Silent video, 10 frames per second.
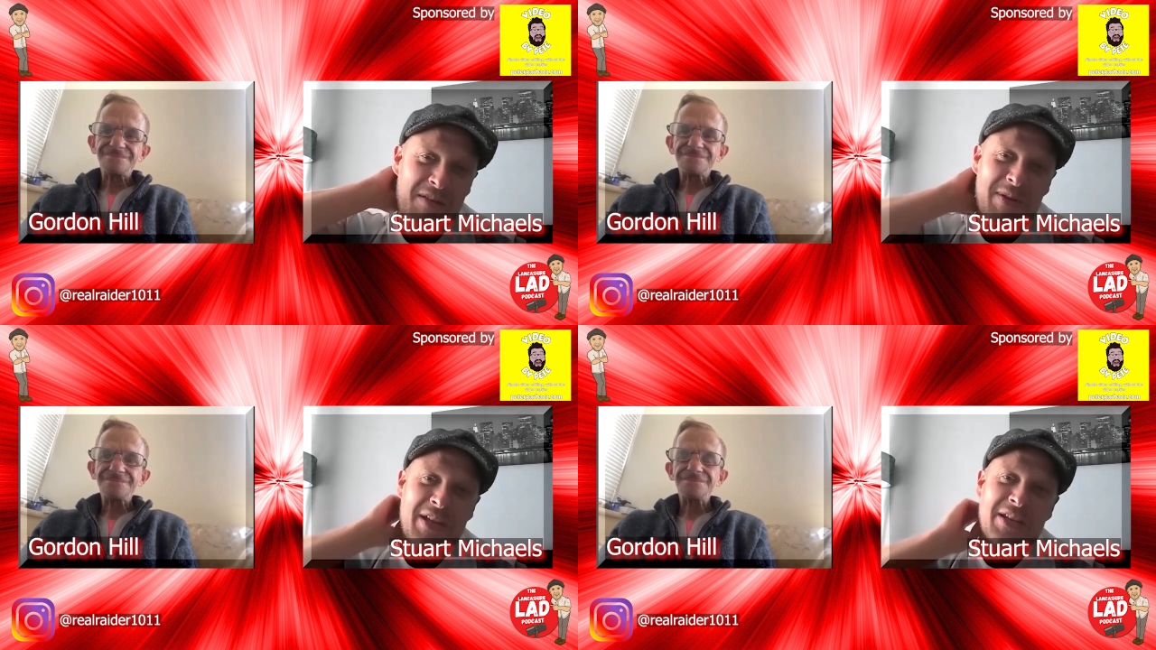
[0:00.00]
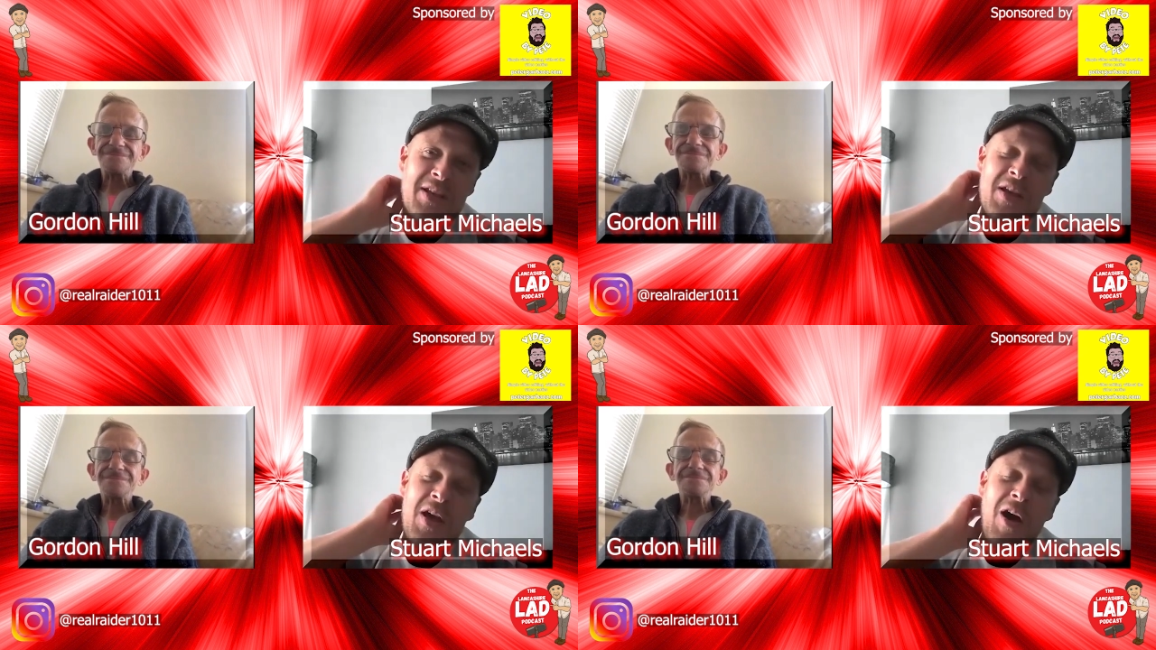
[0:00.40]
Speaker 1: Because
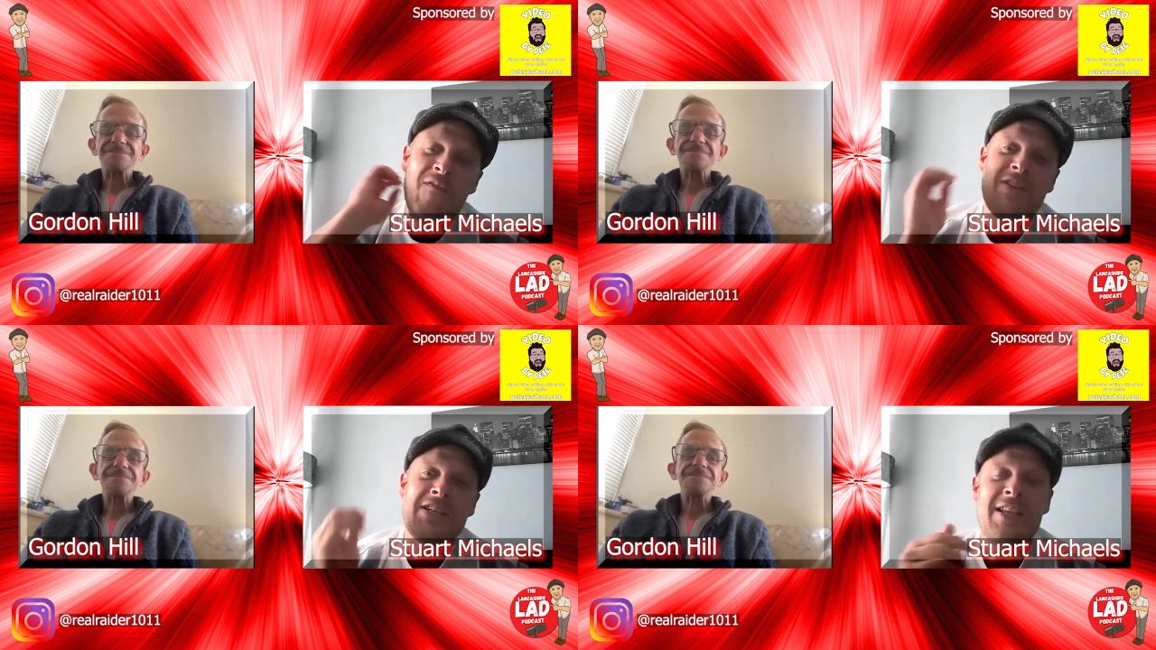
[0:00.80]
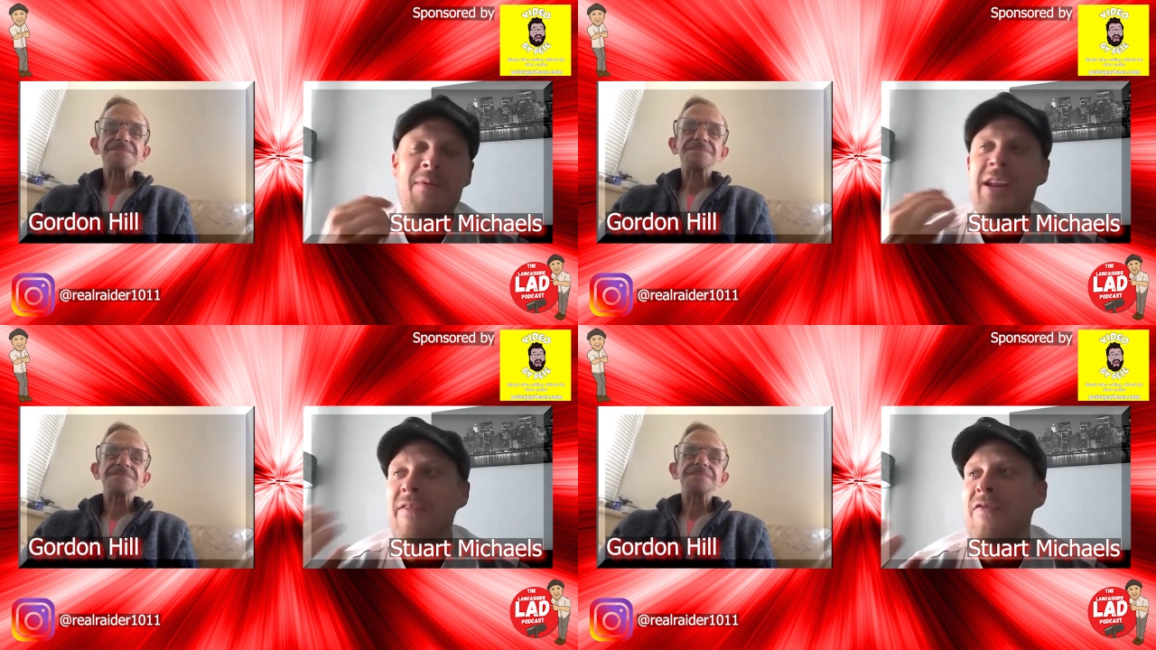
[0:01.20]
obviously,
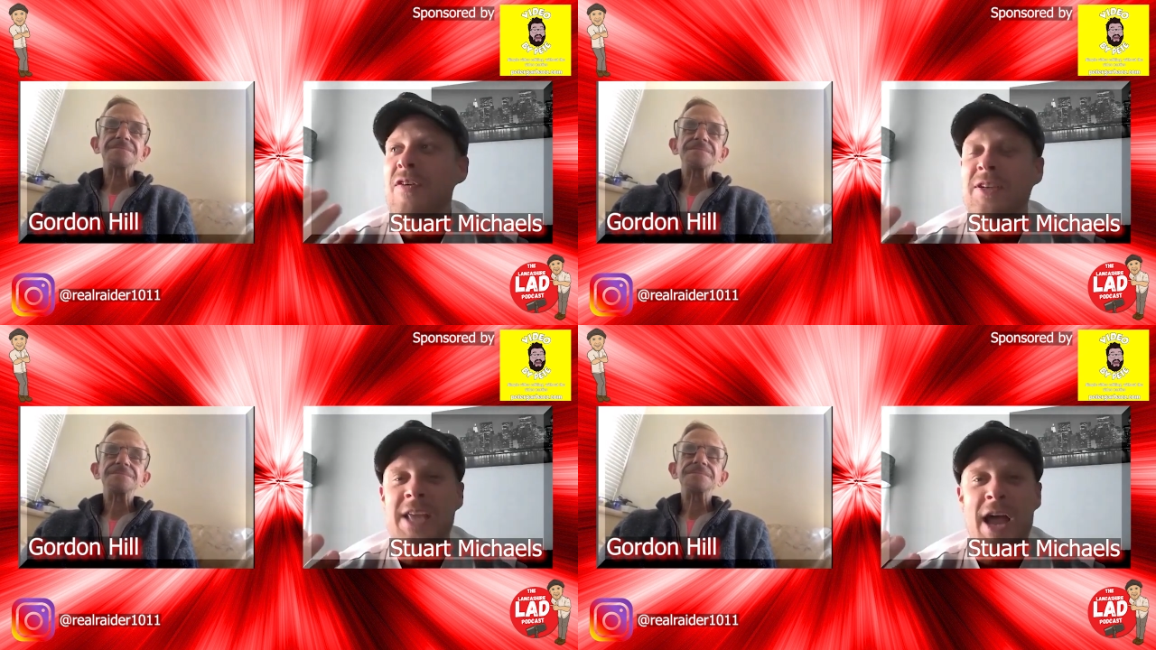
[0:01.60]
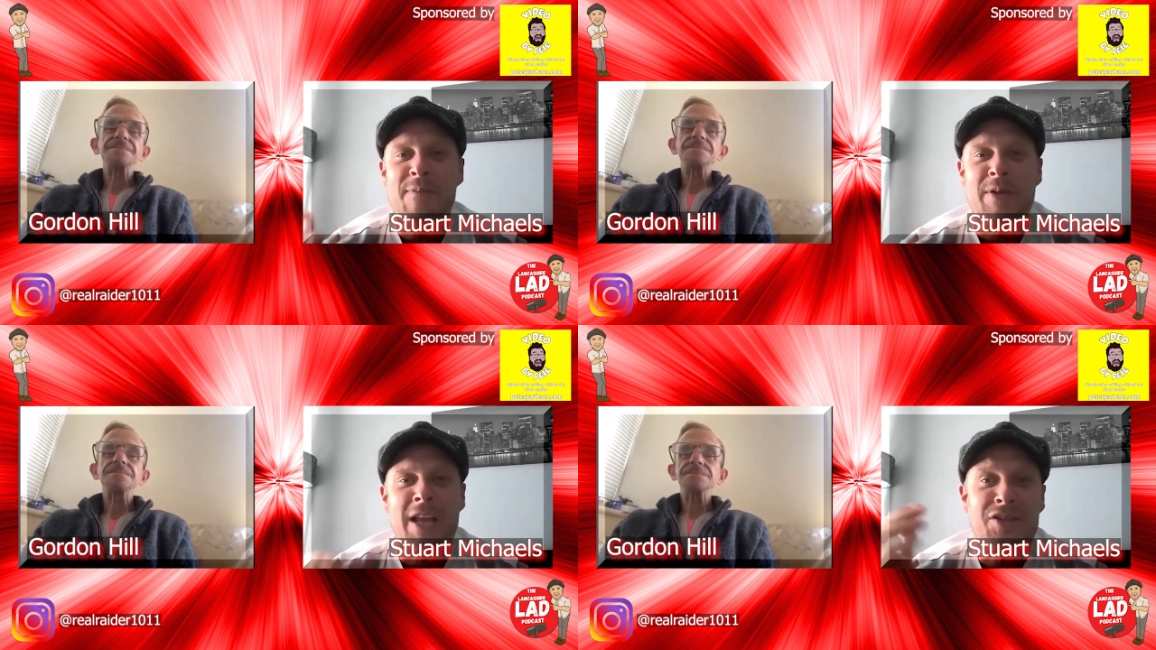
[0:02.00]
when it first
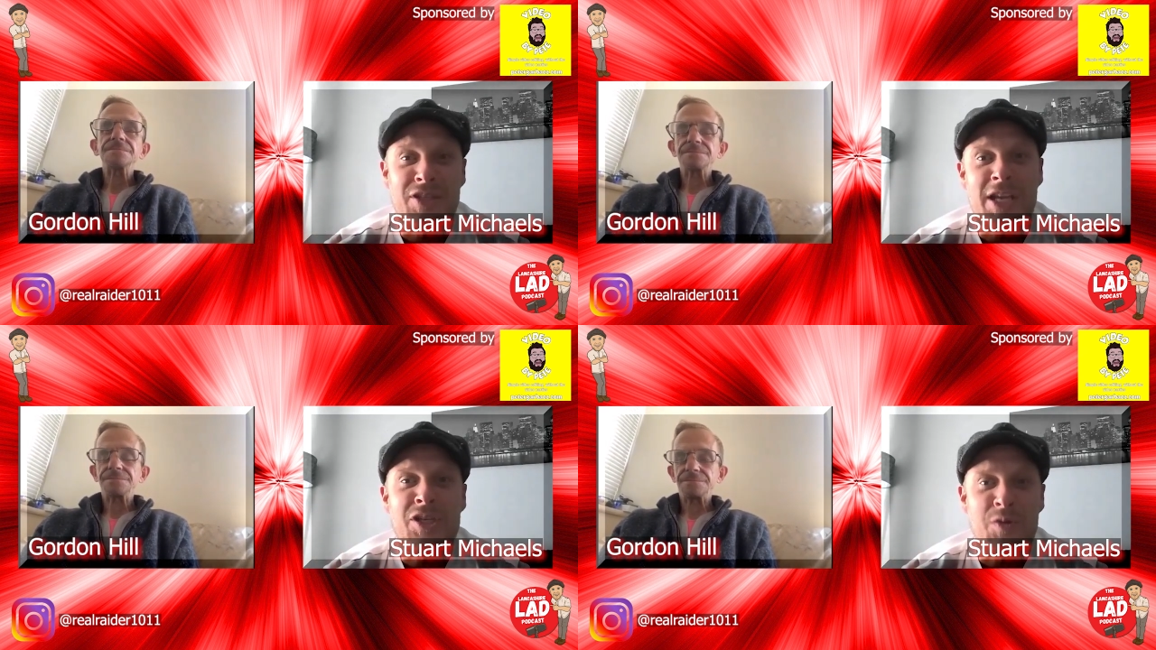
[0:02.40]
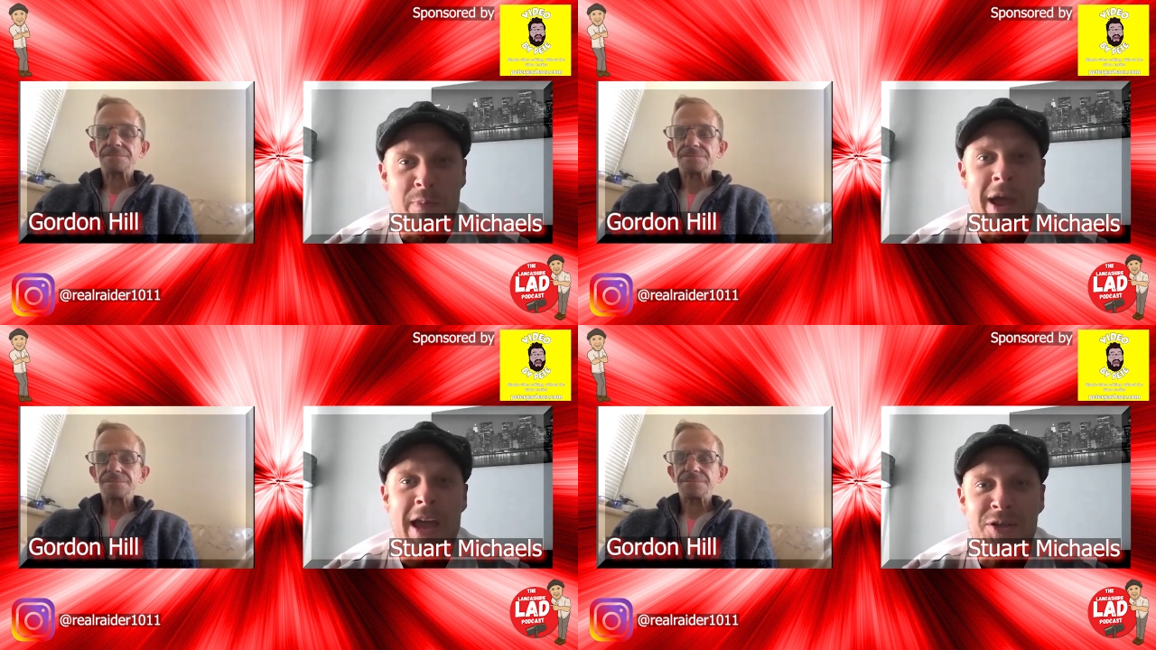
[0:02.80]
happened, as you said, you were
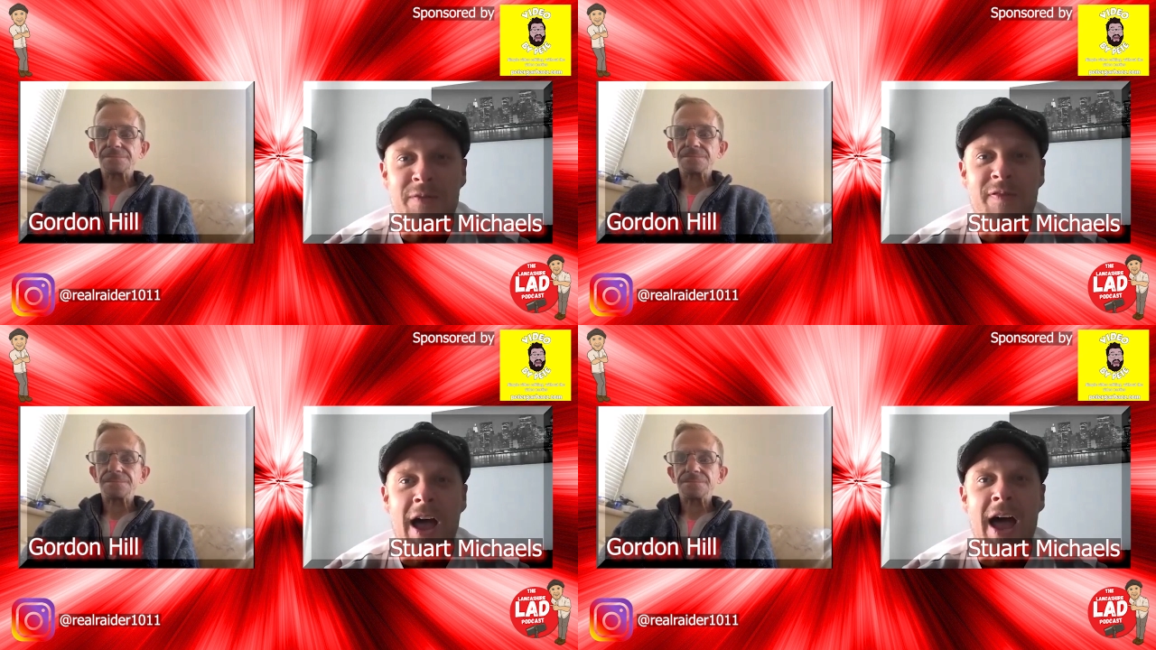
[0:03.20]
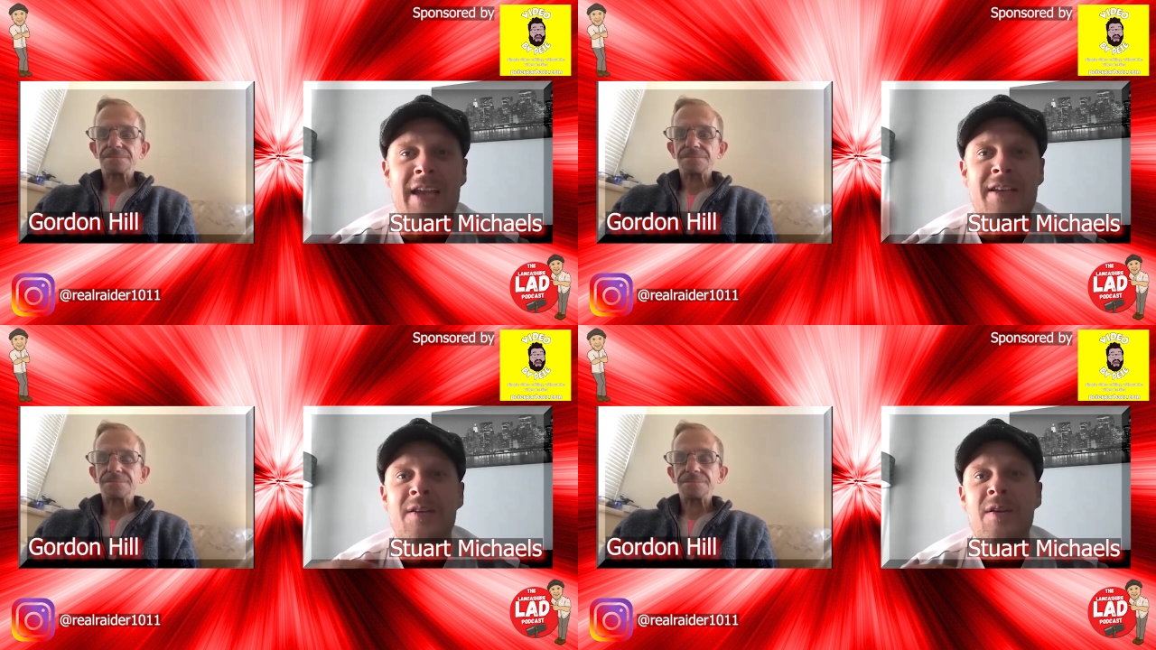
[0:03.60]

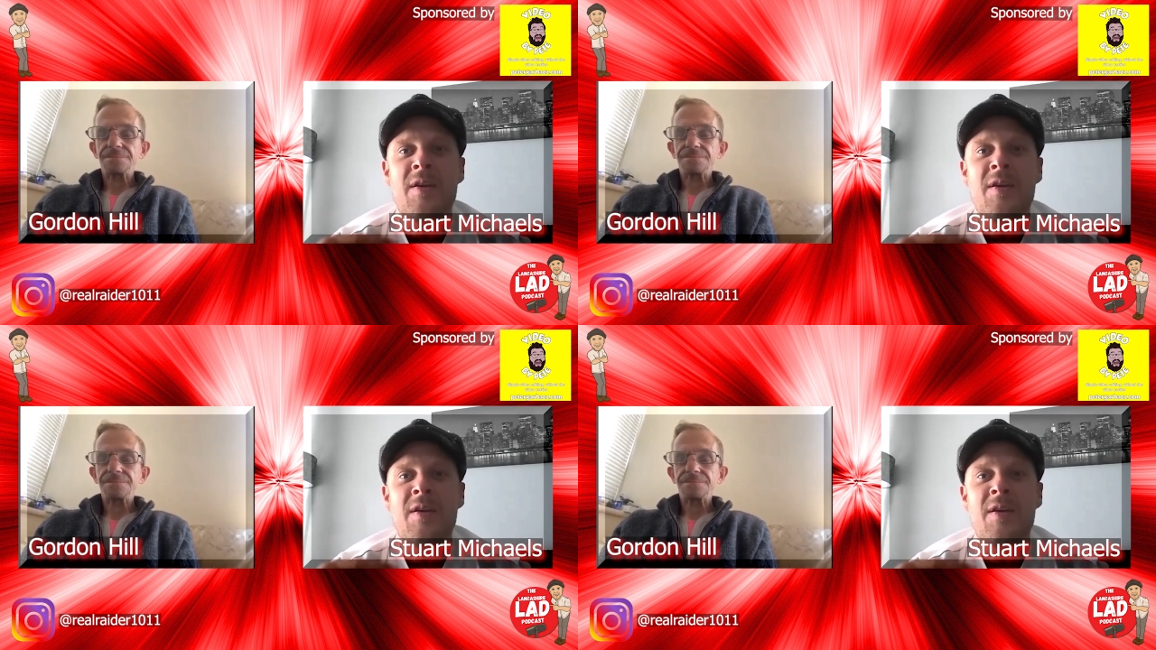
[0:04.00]
petrified.